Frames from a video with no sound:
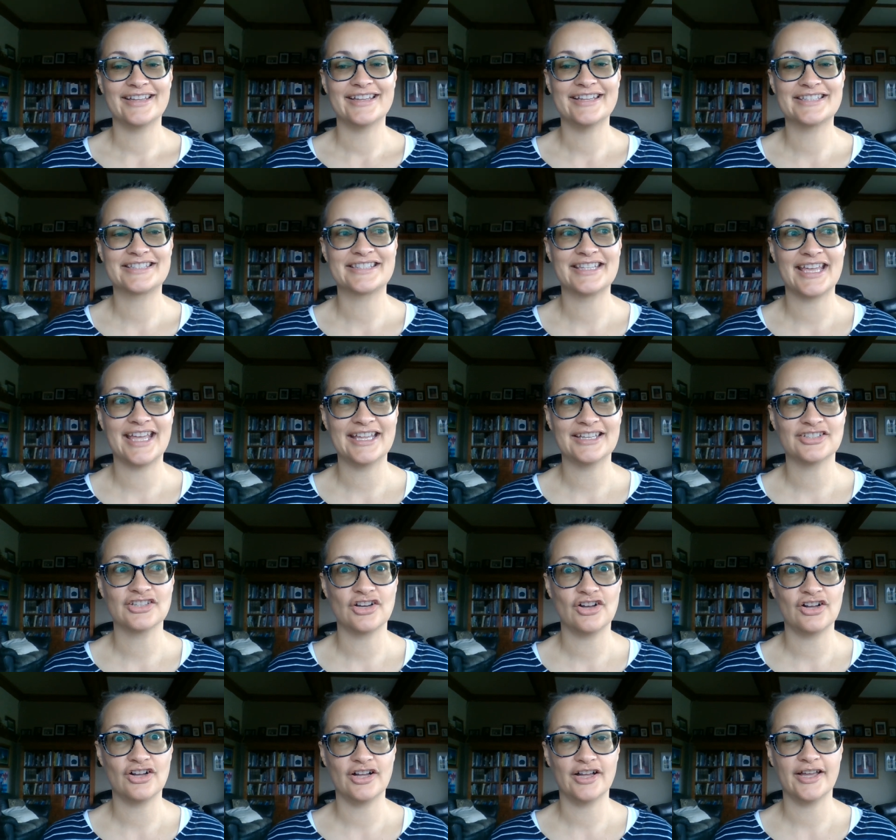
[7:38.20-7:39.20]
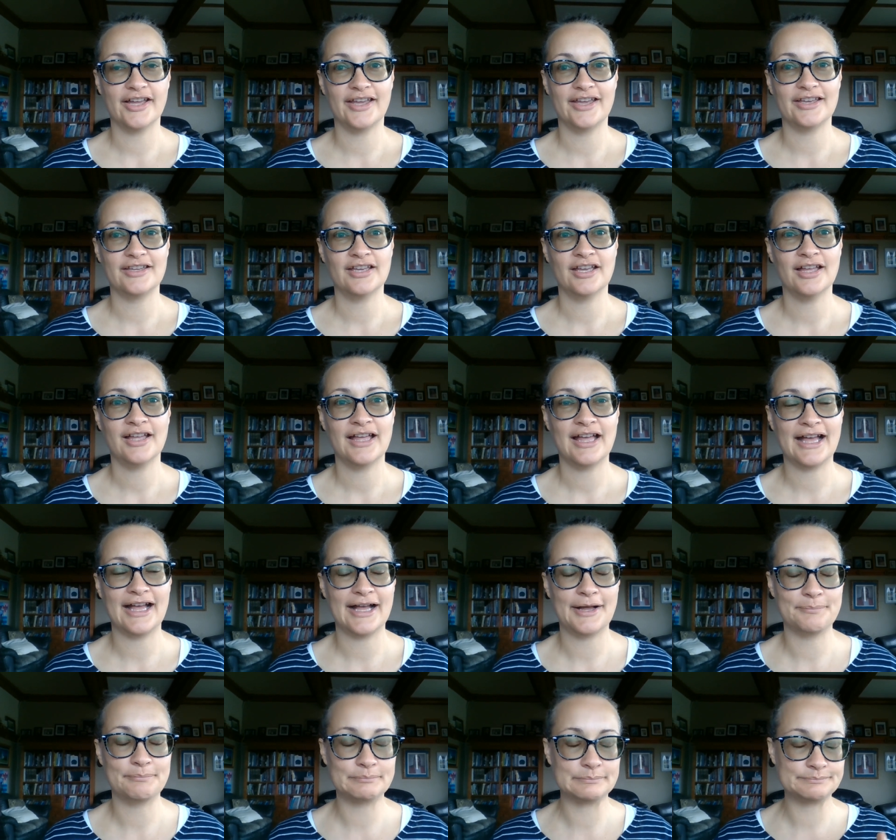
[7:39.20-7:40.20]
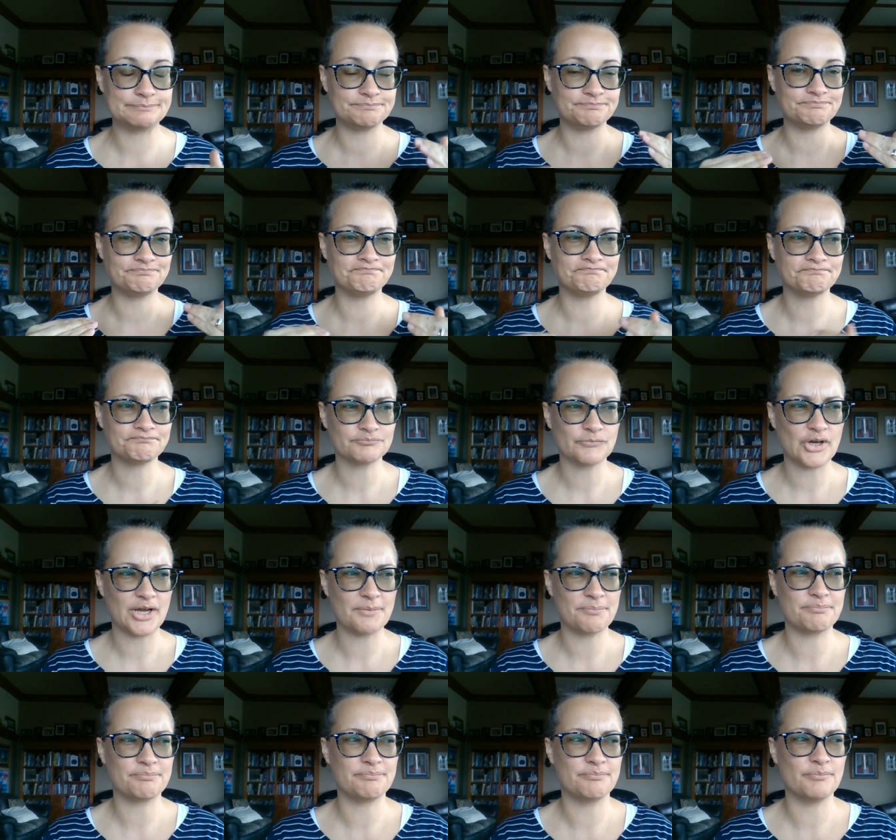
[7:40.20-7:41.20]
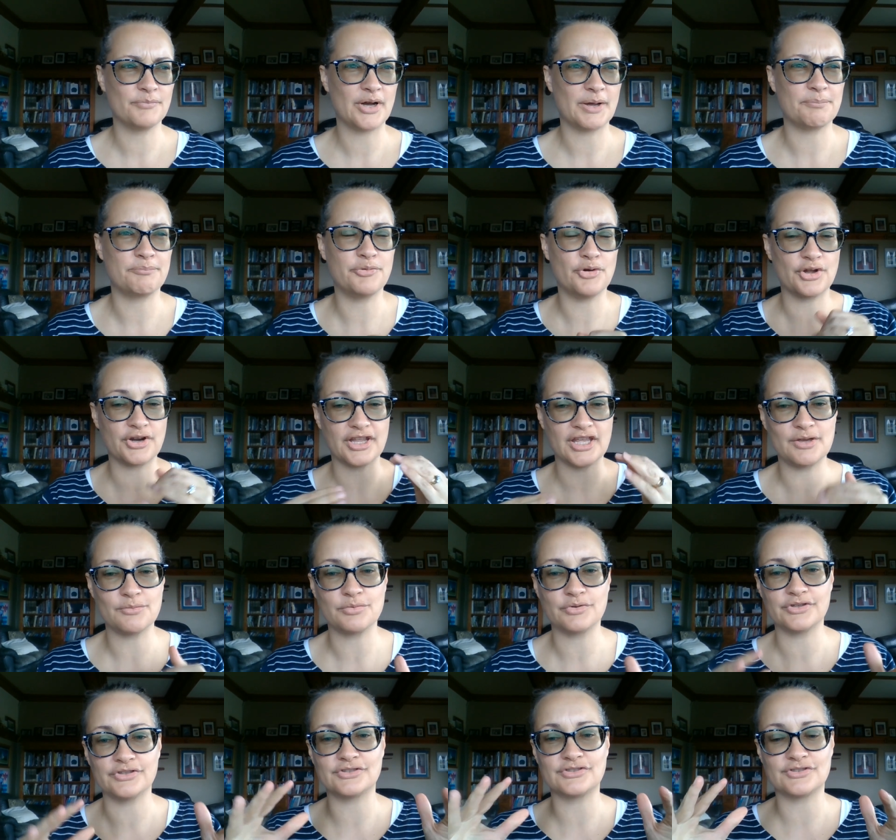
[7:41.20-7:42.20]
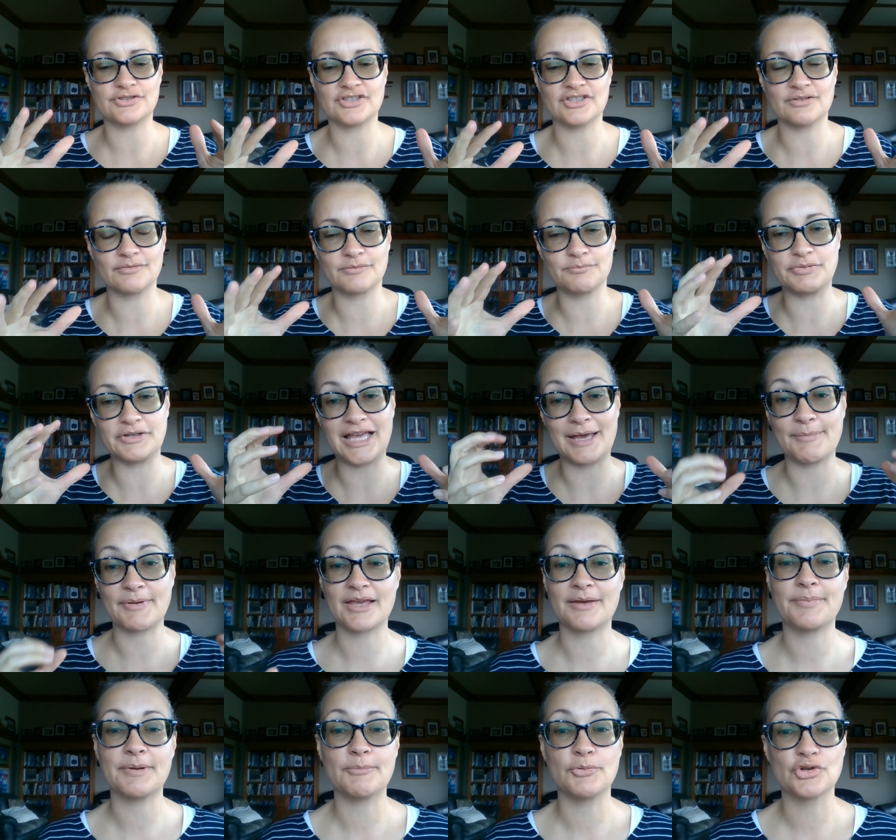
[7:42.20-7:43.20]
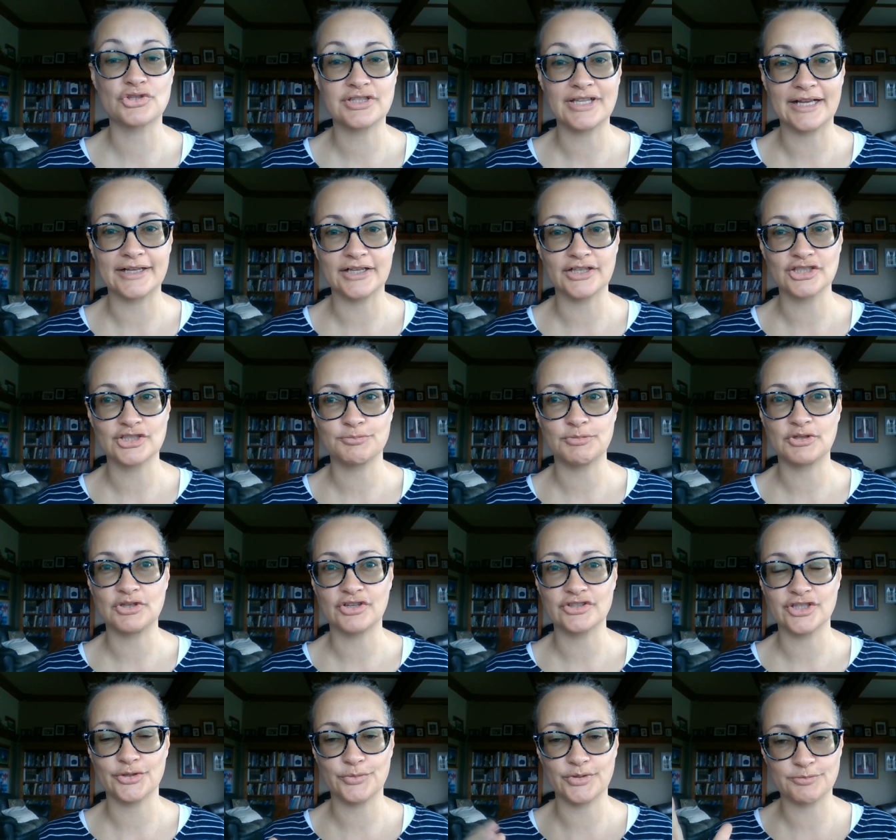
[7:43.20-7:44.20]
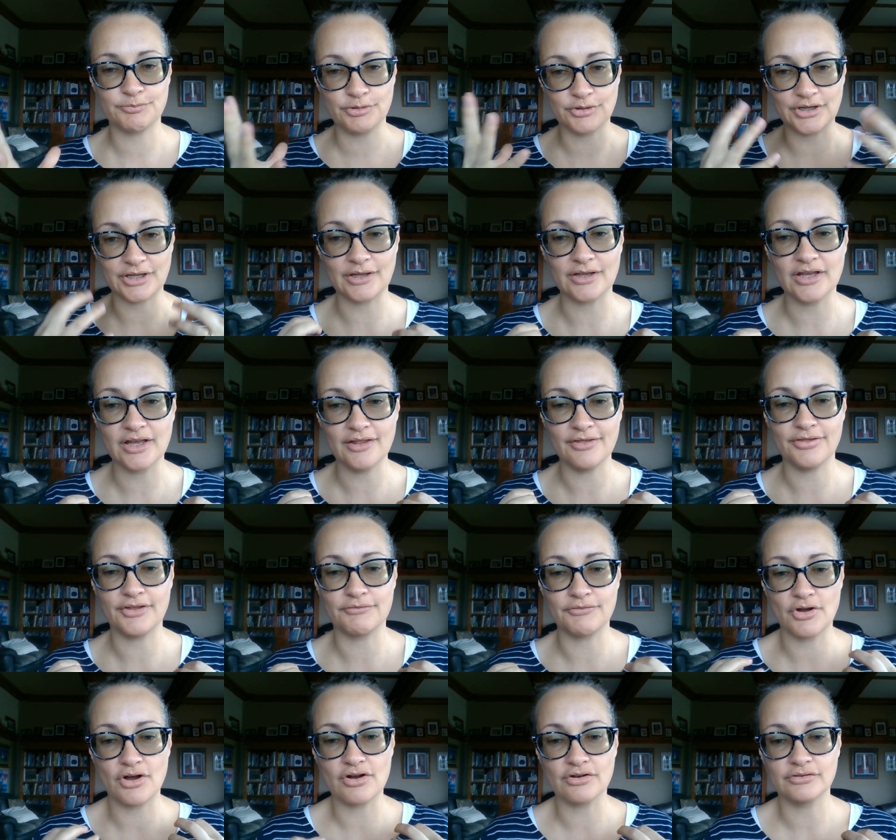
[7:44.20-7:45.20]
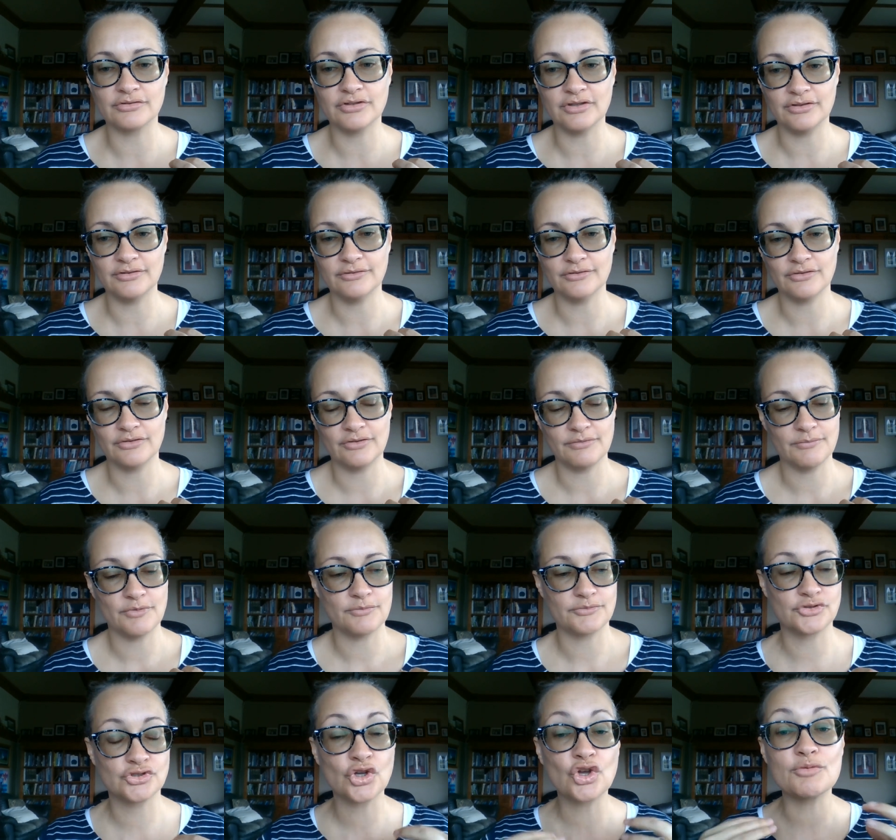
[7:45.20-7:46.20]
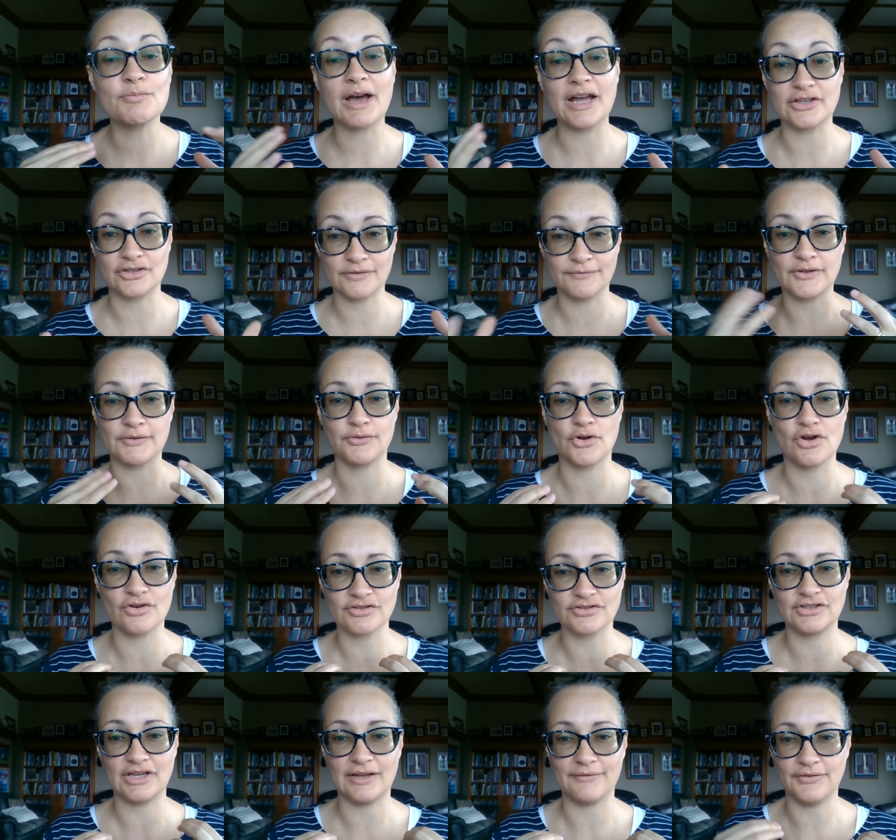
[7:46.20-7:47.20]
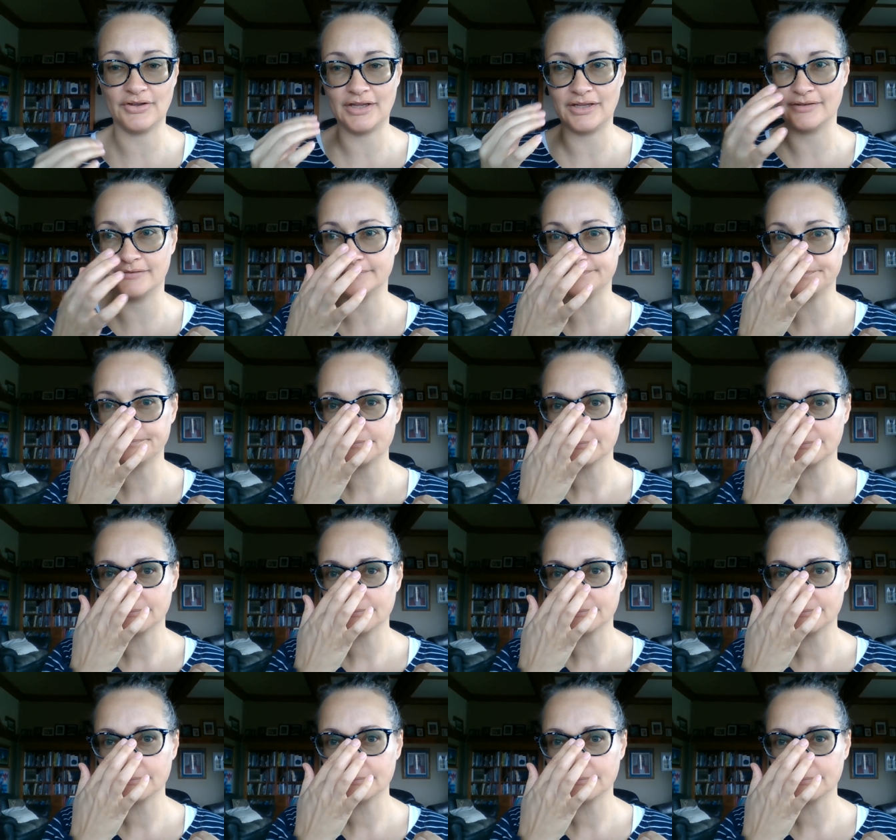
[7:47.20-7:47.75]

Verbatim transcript: is that I um my my body was becoming a bit more sluggish because I was putting the wrong too much of the wrong stuff in